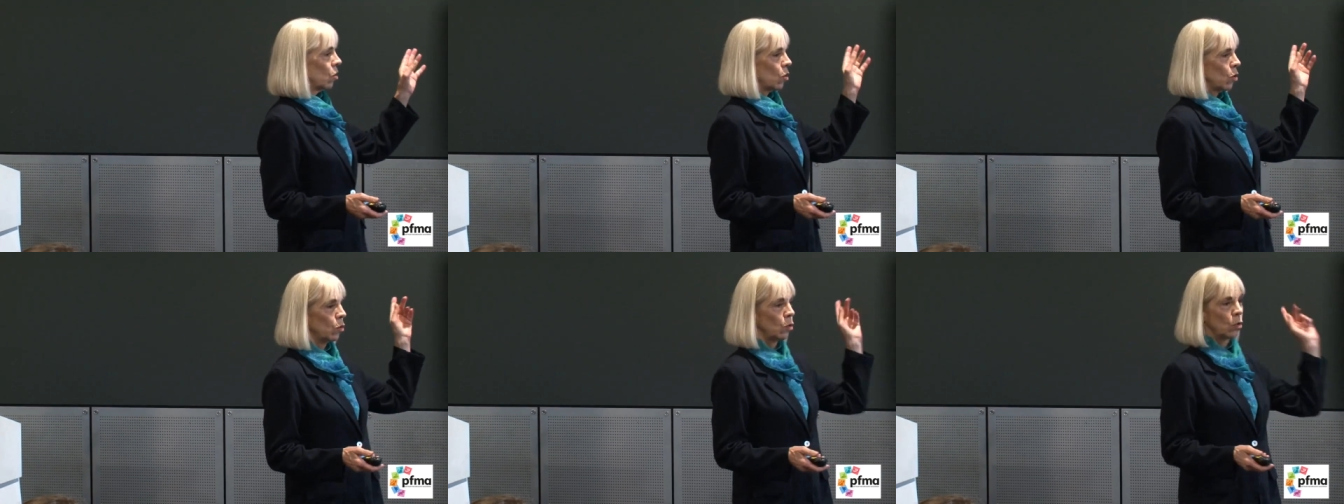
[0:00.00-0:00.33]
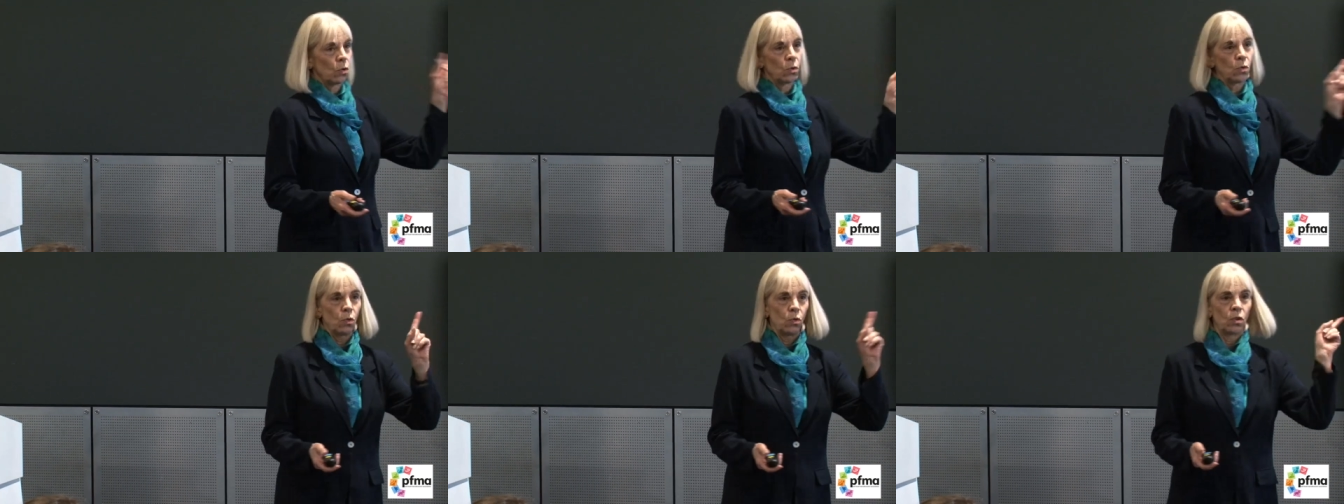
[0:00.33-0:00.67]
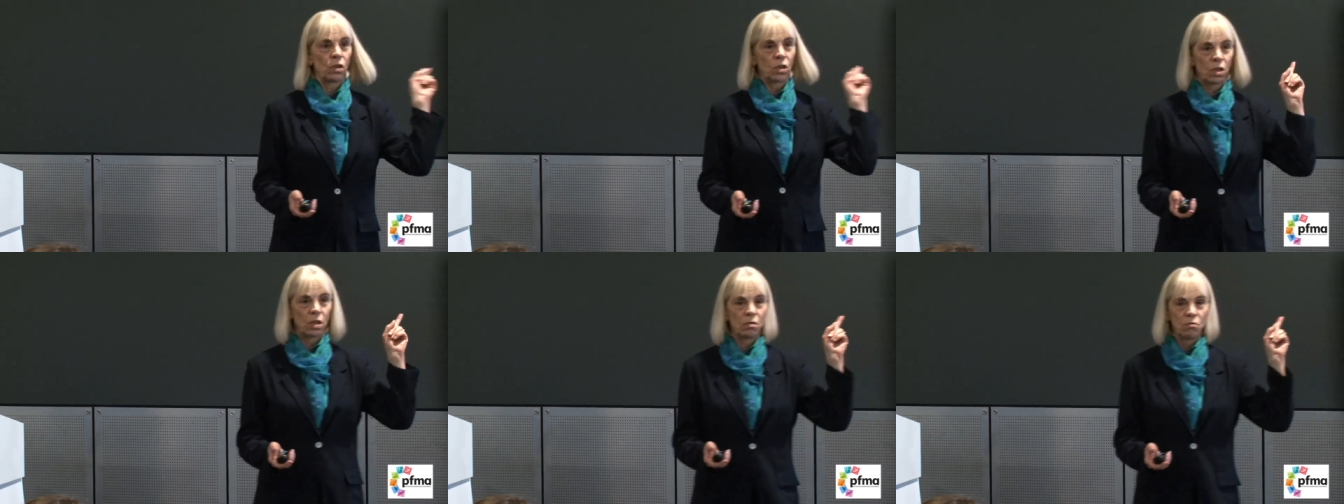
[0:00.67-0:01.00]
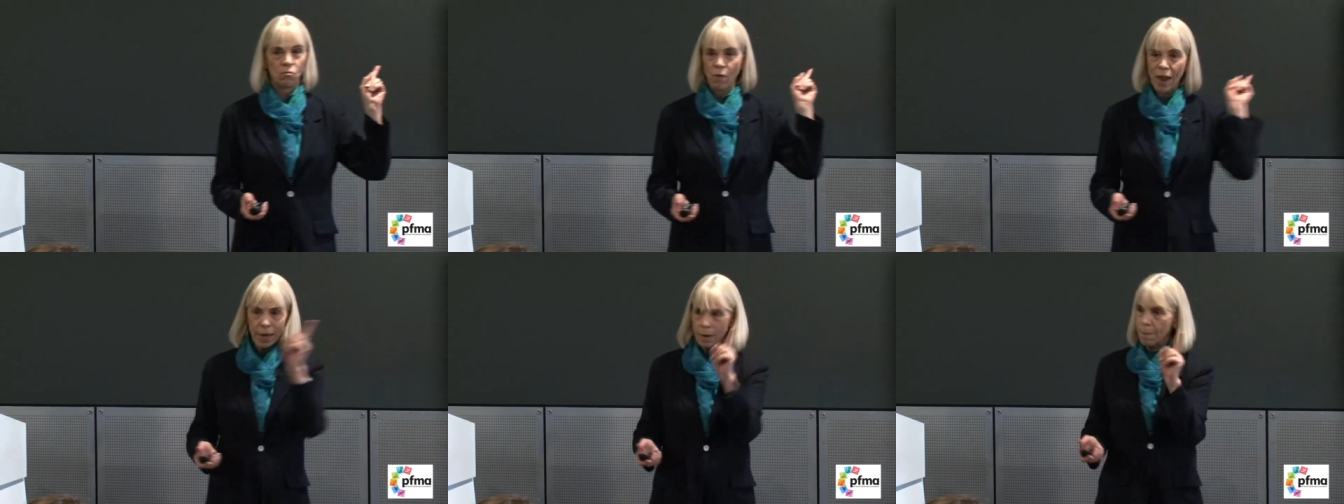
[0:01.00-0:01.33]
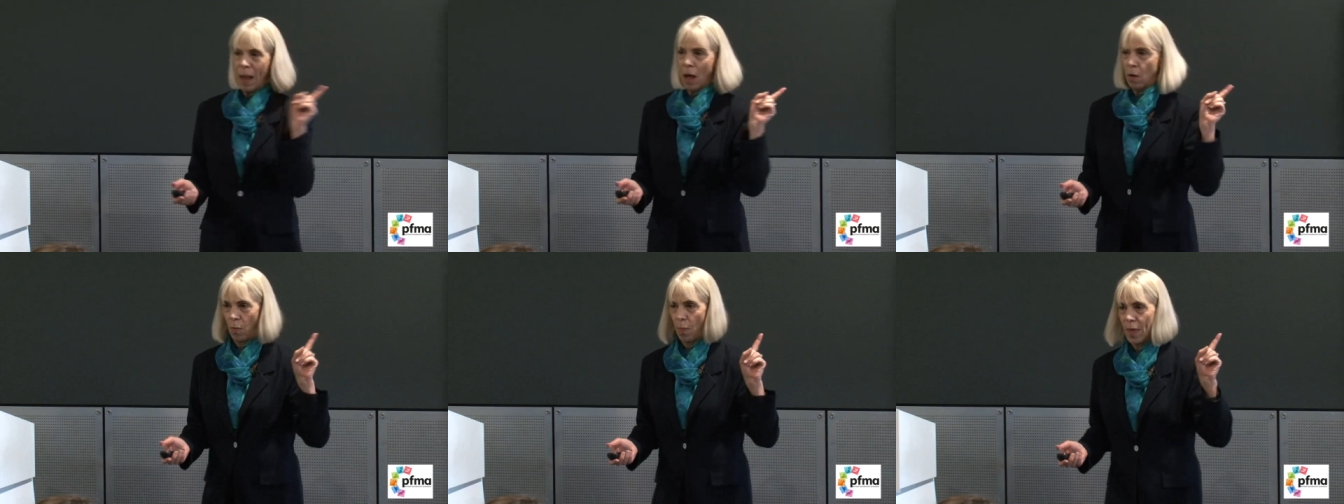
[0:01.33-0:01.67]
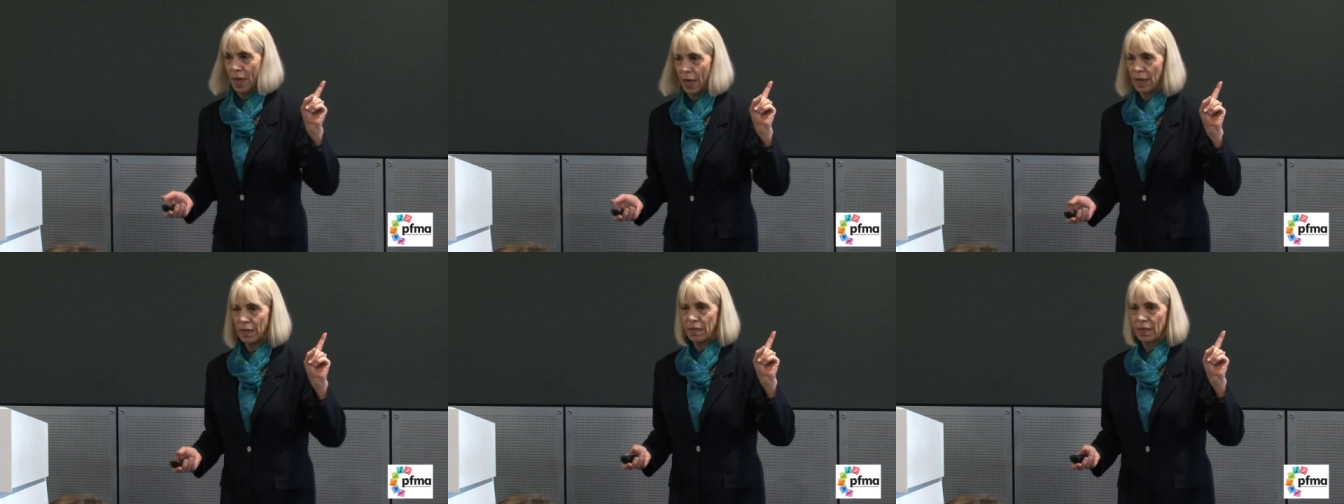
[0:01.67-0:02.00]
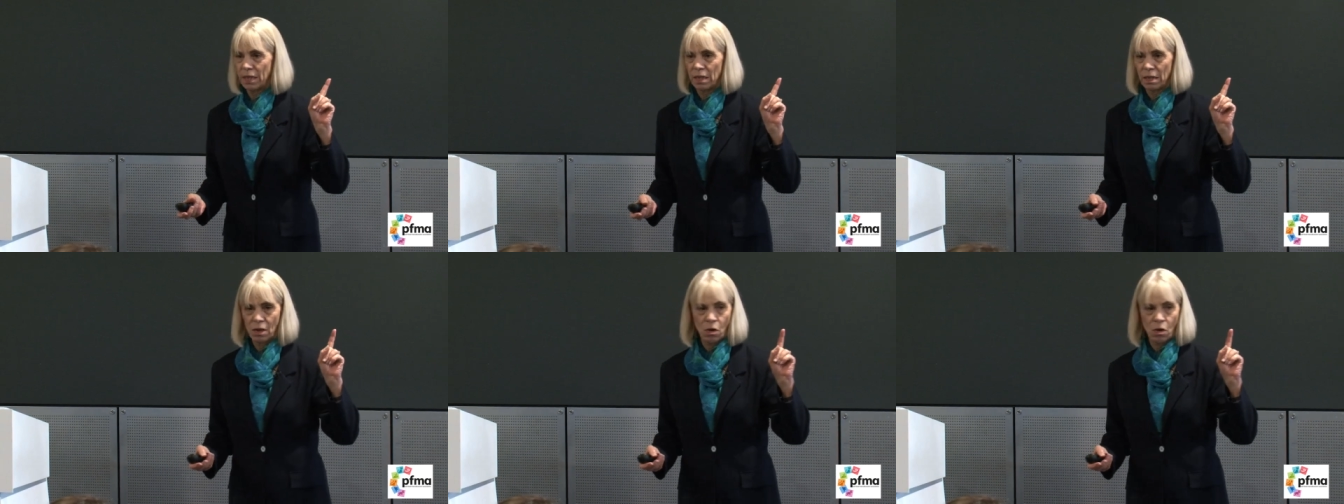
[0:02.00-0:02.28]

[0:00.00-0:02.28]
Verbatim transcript: who's read about this,